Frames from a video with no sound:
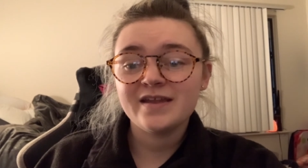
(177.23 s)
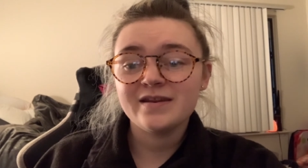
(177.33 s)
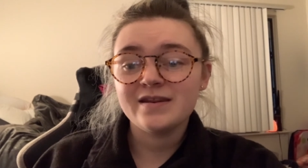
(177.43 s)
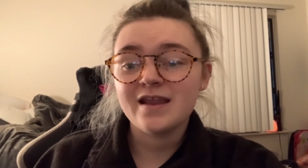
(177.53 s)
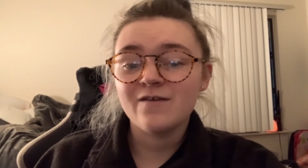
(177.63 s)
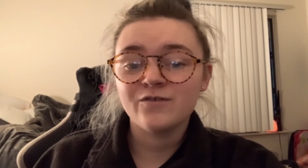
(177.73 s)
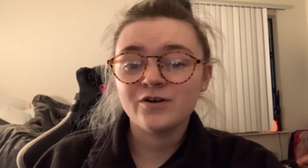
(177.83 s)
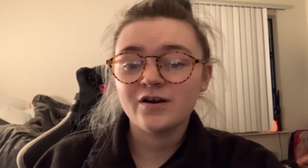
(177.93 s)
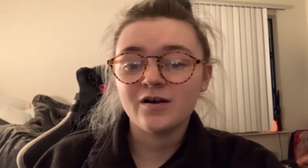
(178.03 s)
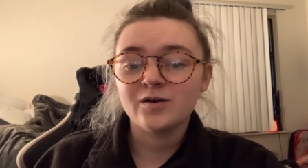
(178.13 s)

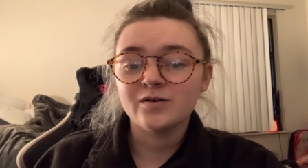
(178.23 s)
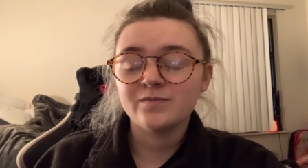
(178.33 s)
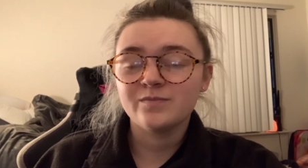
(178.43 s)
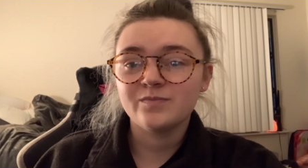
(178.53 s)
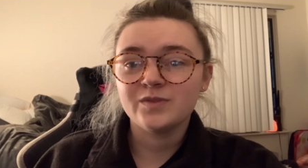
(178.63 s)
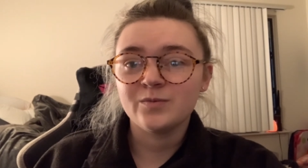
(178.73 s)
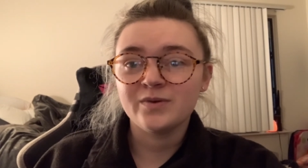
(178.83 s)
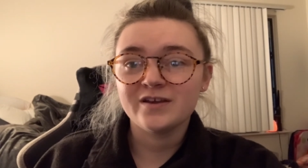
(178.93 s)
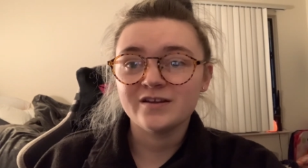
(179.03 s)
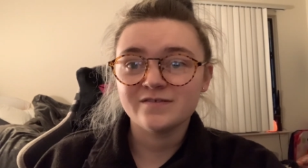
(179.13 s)
never are the
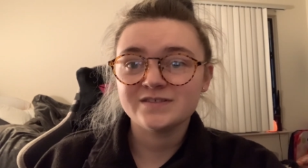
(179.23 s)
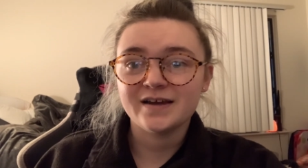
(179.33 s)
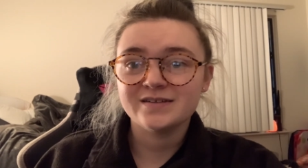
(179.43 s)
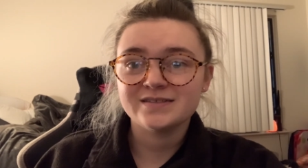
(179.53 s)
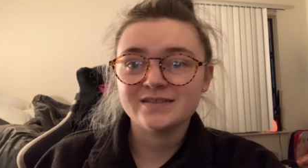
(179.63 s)
big enough size.